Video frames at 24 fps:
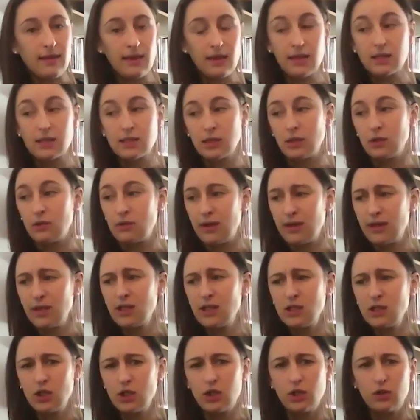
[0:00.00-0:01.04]
think
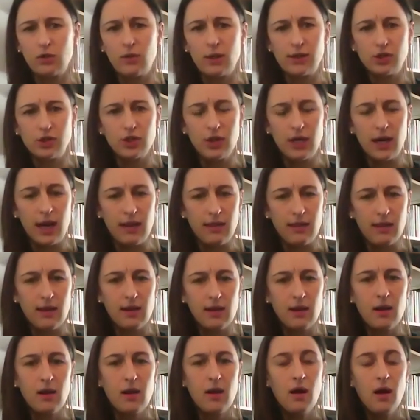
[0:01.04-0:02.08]
it's a good question, and I
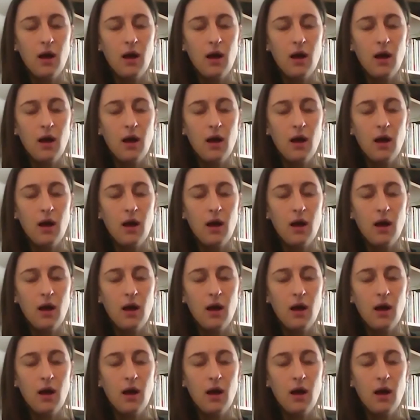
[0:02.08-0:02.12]
think